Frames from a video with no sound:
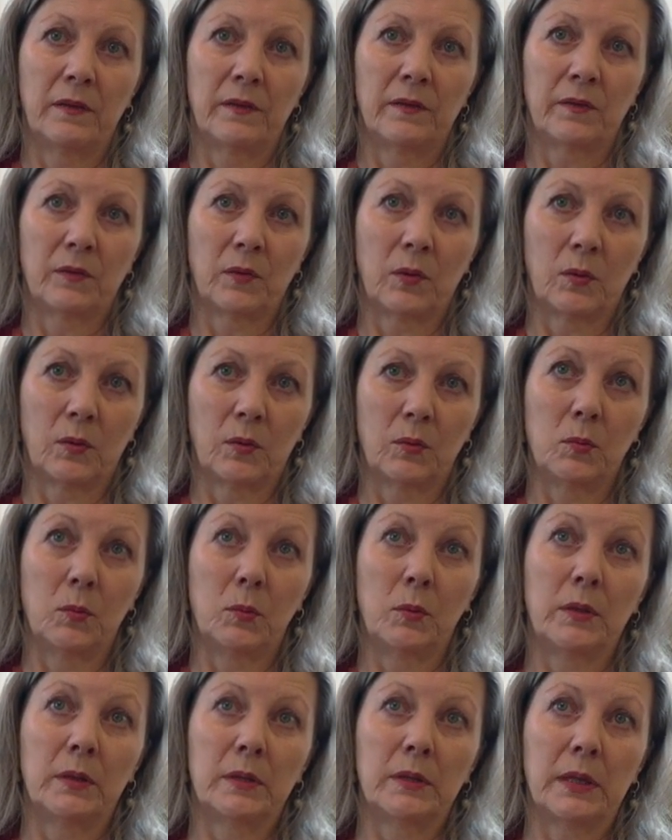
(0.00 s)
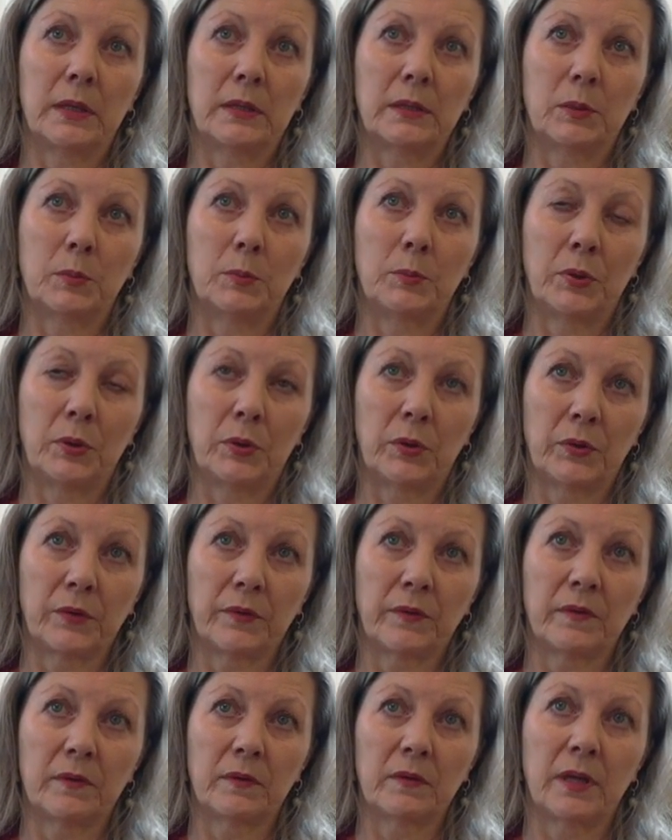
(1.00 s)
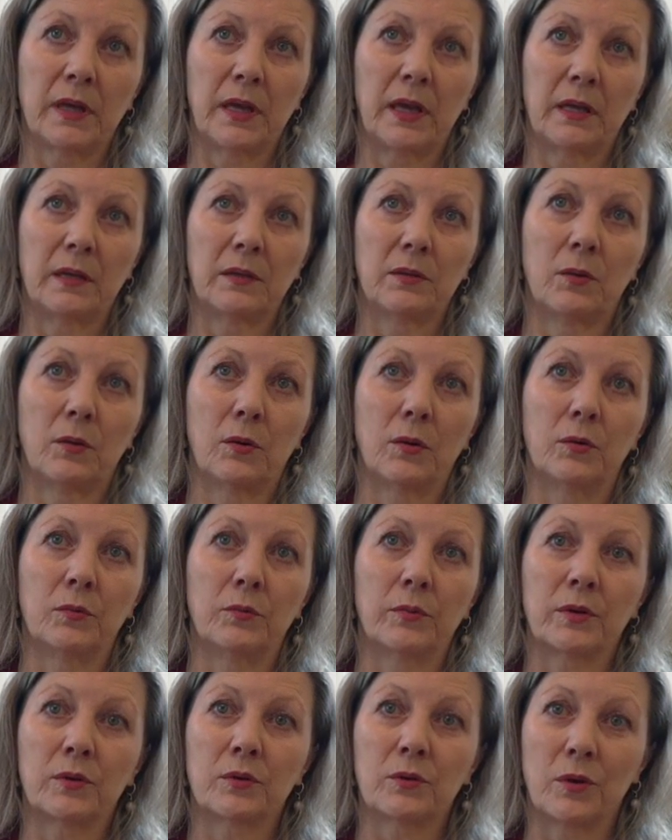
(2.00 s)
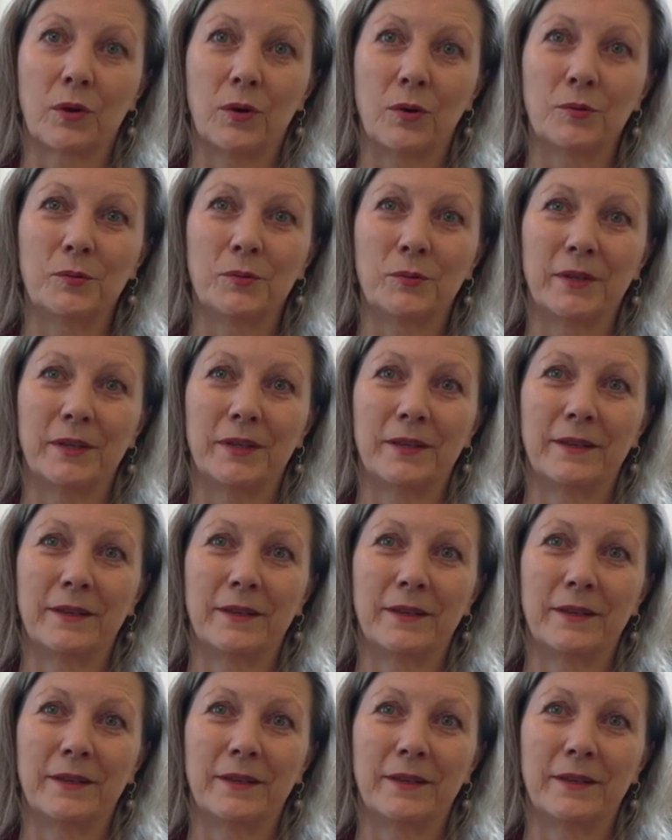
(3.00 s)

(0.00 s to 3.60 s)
so that the person can overgrow